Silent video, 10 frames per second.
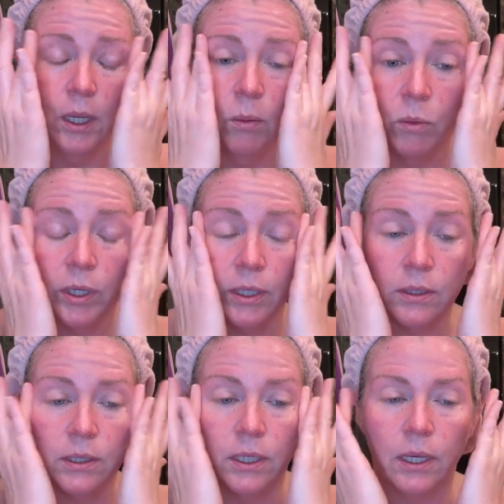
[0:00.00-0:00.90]
morning
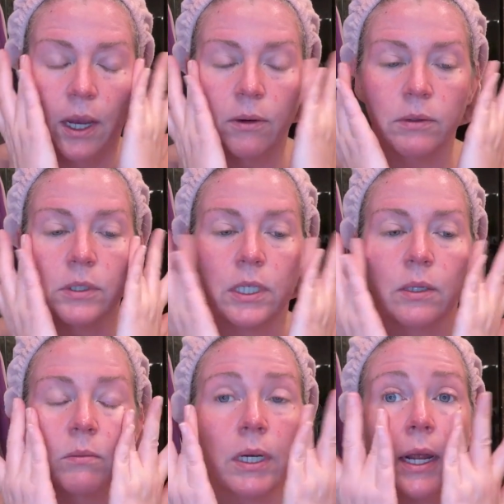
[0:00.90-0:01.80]
skincare
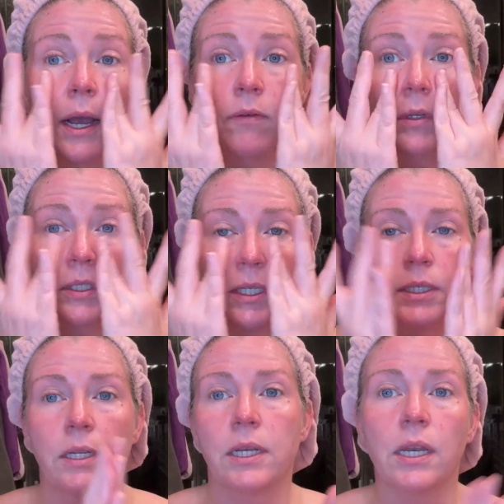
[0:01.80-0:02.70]
routine, but I haven't
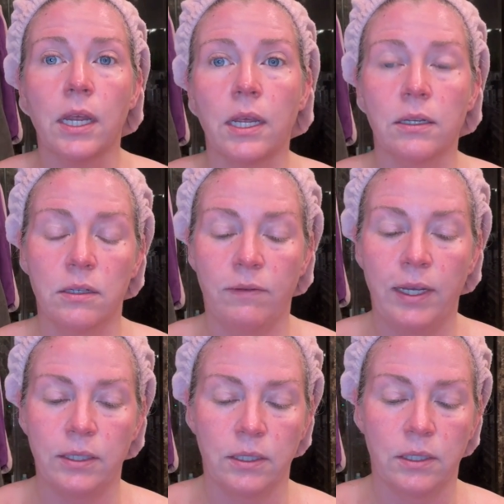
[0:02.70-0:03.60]
done any
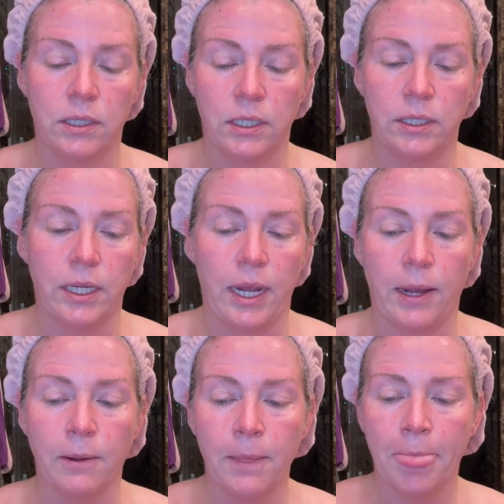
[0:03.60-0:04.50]
devices
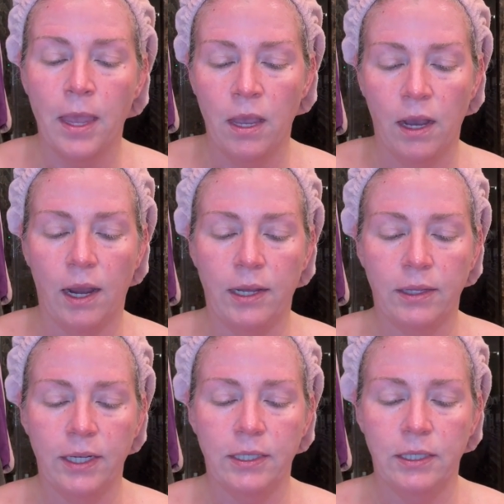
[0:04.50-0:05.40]
today. I
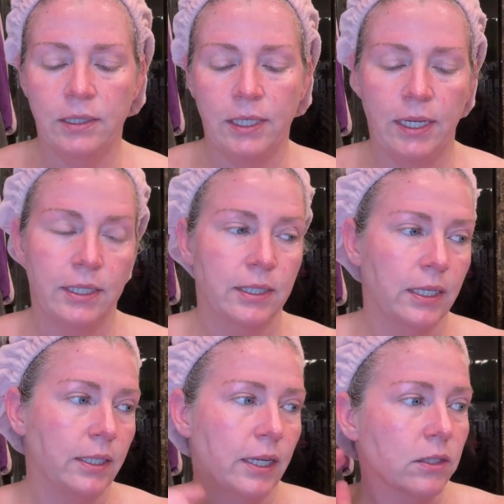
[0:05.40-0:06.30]
like to take
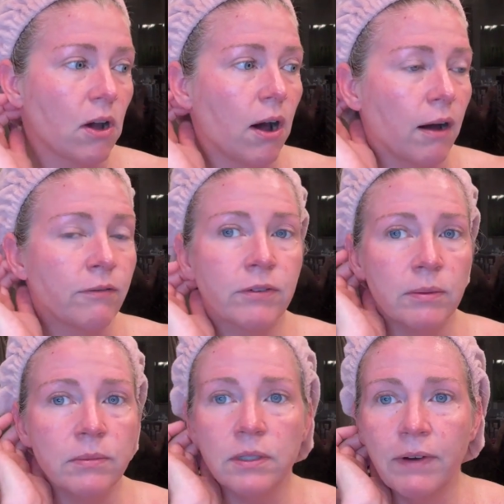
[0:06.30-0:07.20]
Sundays off
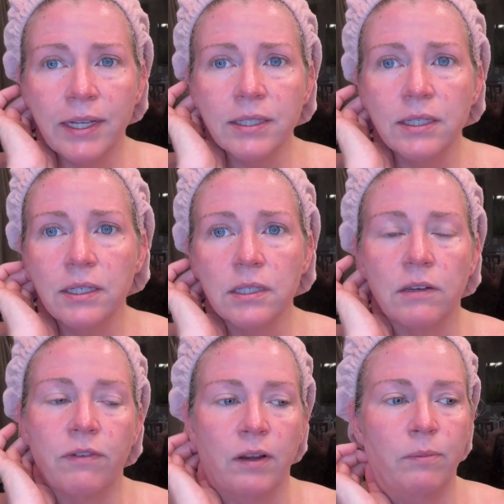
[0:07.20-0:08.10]
from devices
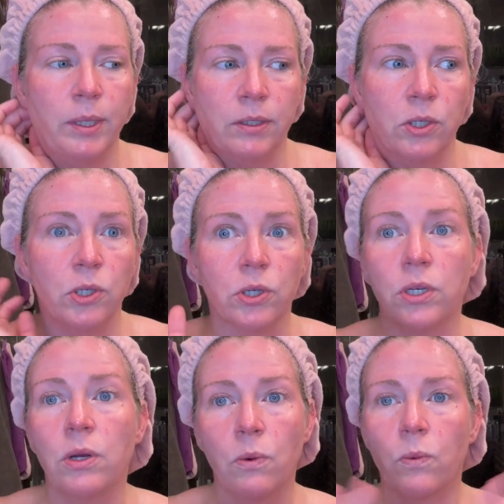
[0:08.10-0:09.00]
if I've been
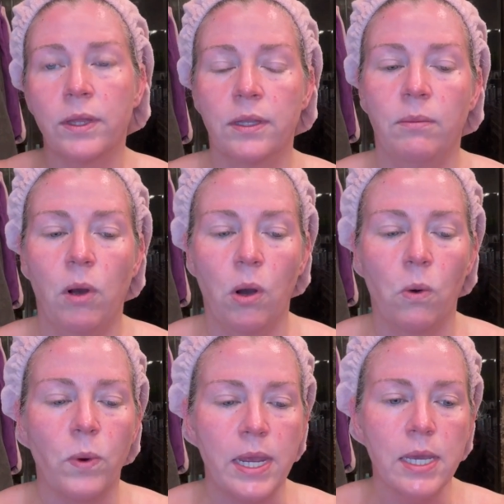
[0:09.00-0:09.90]
good with them
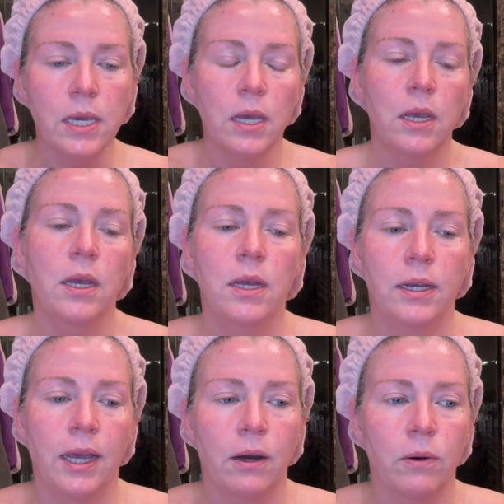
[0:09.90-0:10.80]
all week.
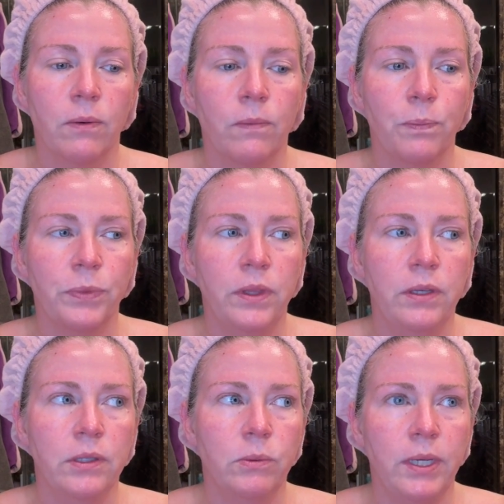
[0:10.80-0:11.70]
Now,
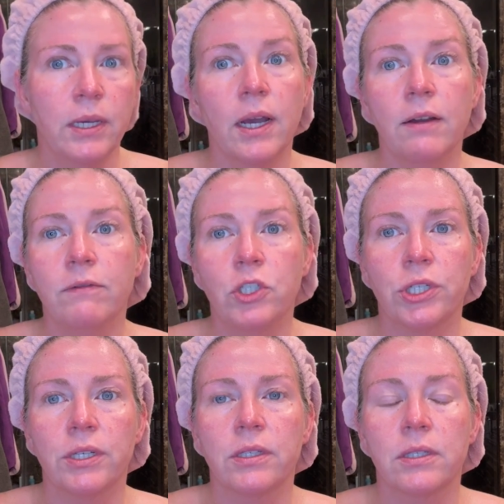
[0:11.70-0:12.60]
this week I've
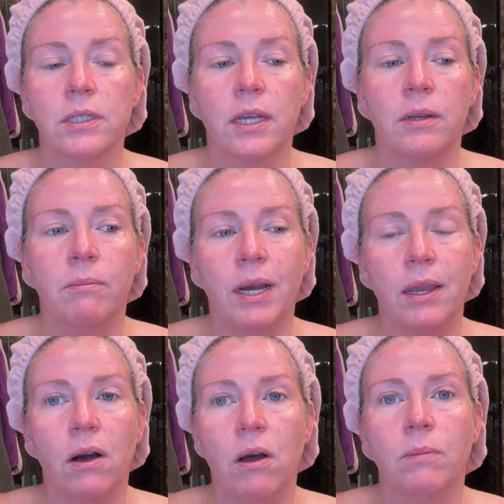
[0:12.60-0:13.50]
just done
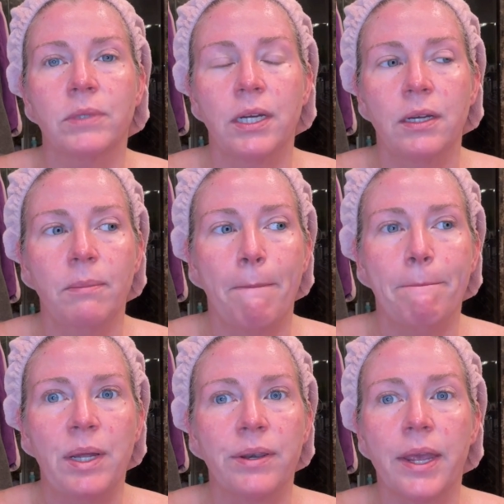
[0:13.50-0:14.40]
my Anma
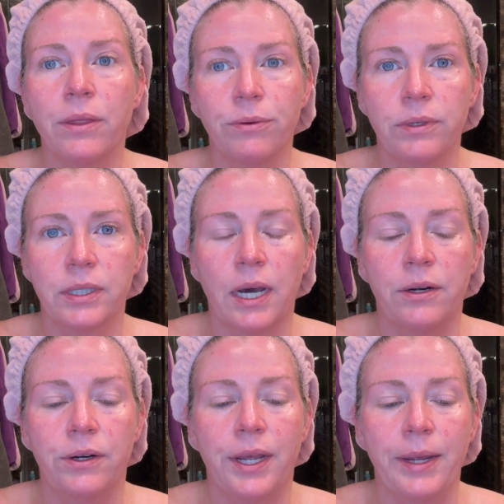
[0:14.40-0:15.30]
Monday through
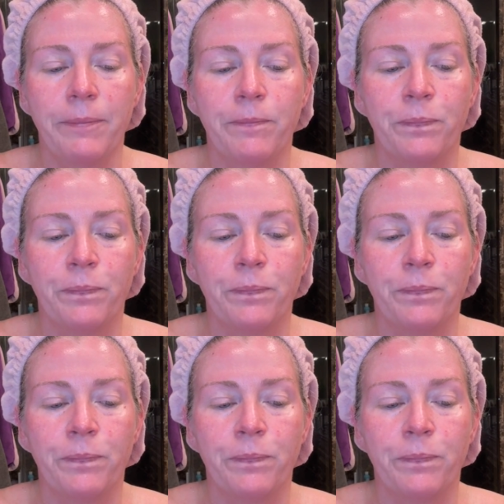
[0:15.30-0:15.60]
Saturday.